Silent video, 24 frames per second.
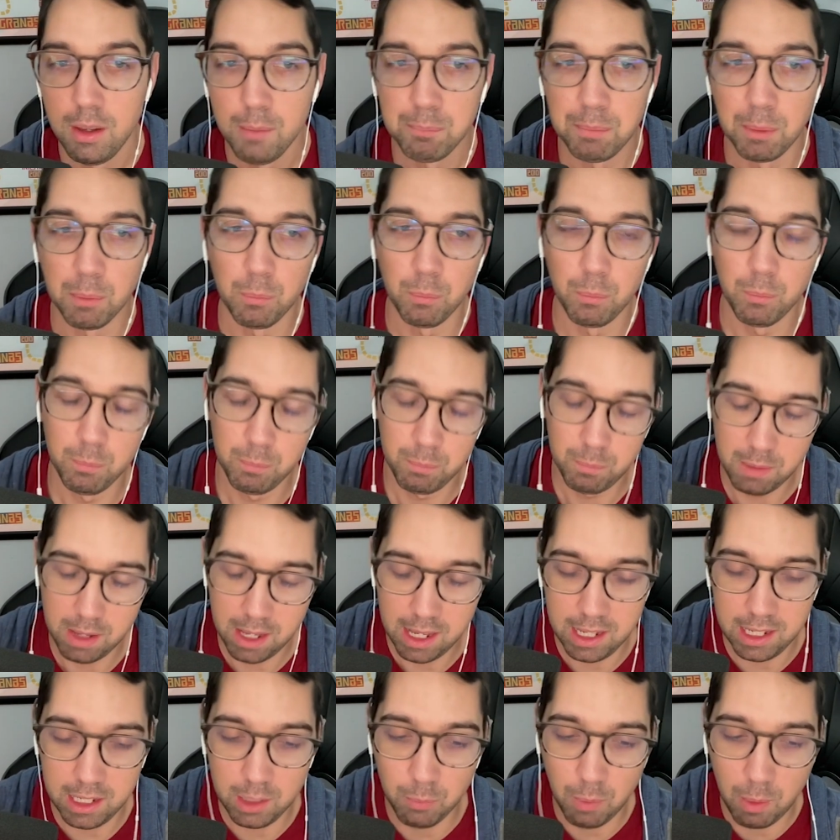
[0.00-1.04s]
But
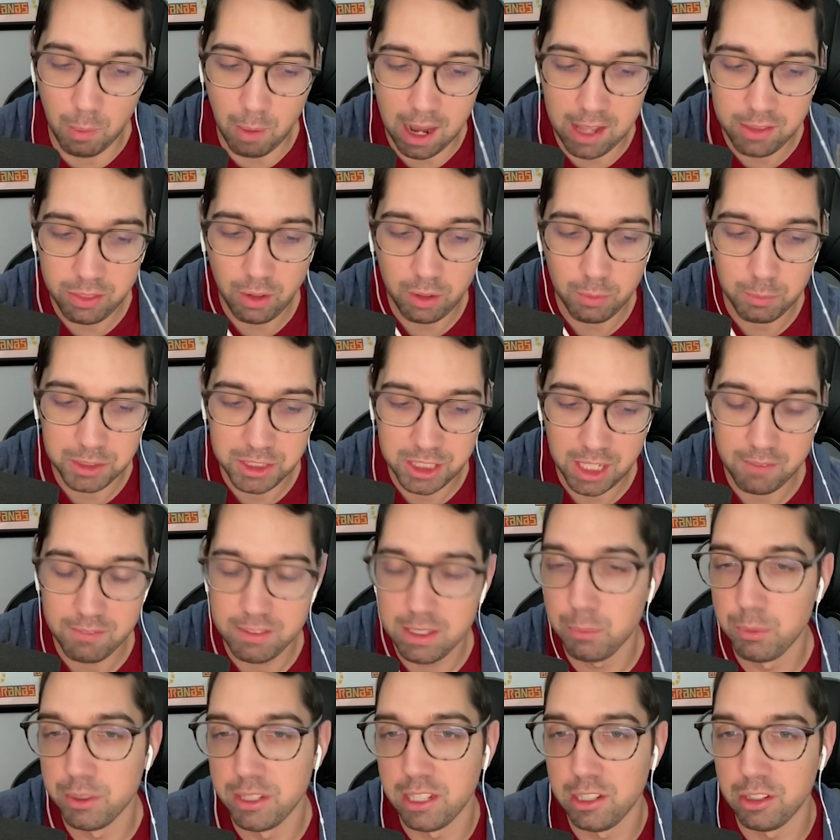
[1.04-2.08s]
a, eh, well, I thought what Xavi
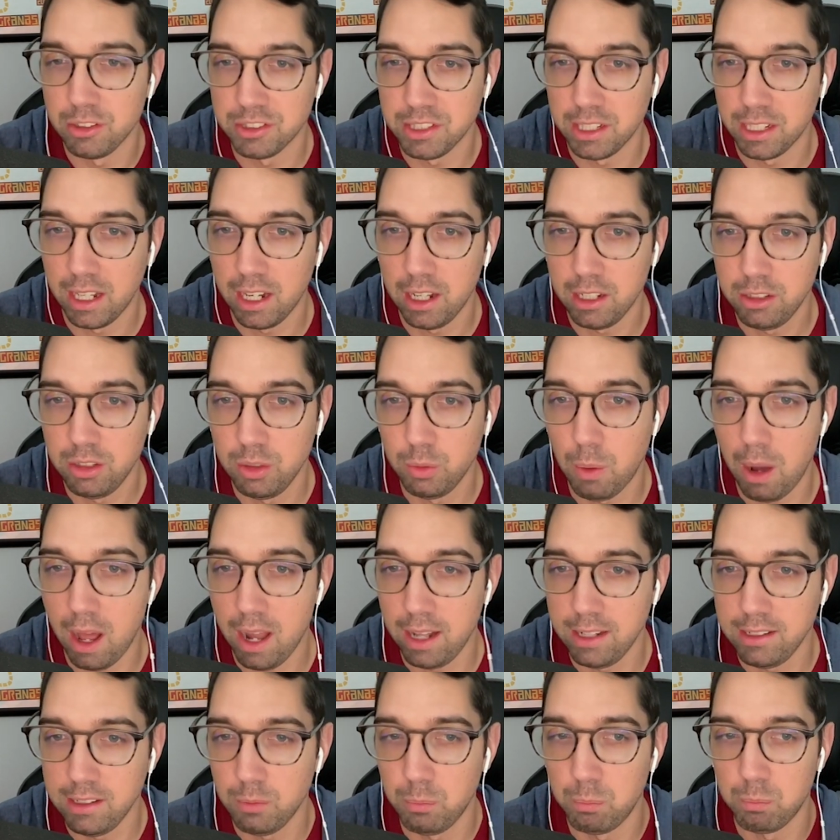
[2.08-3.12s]
did was interesting, and I do, and
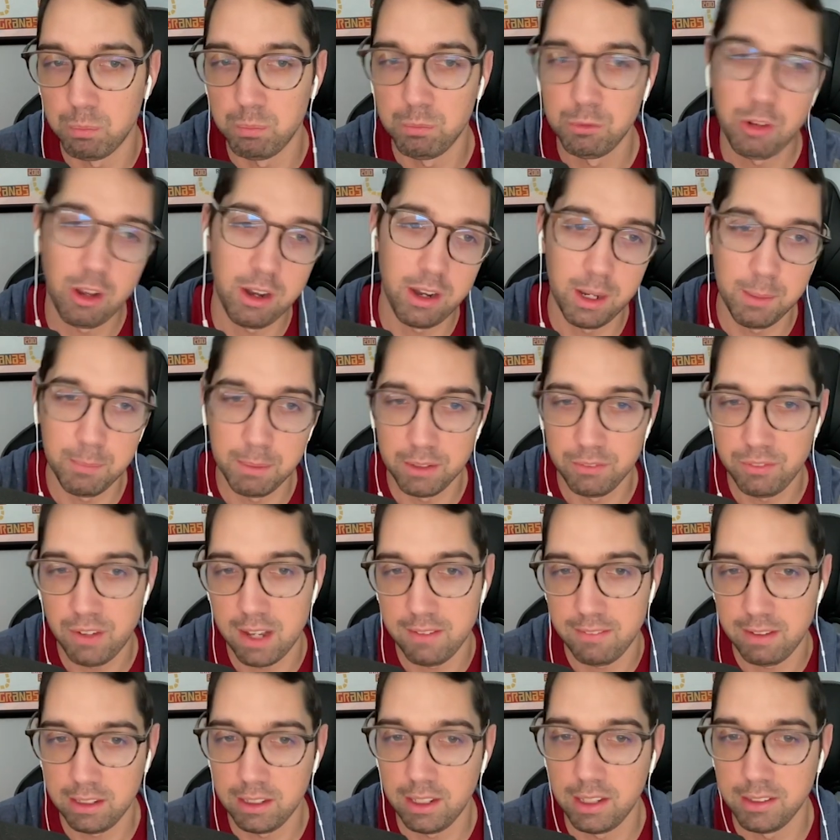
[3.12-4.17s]
I did credit him in the
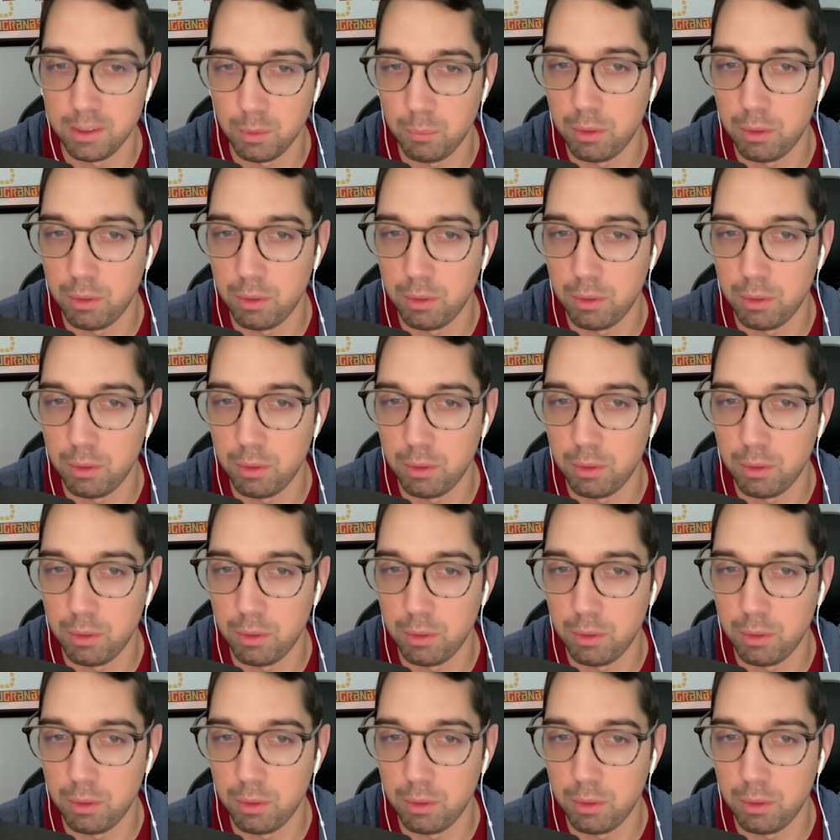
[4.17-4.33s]
five headlines.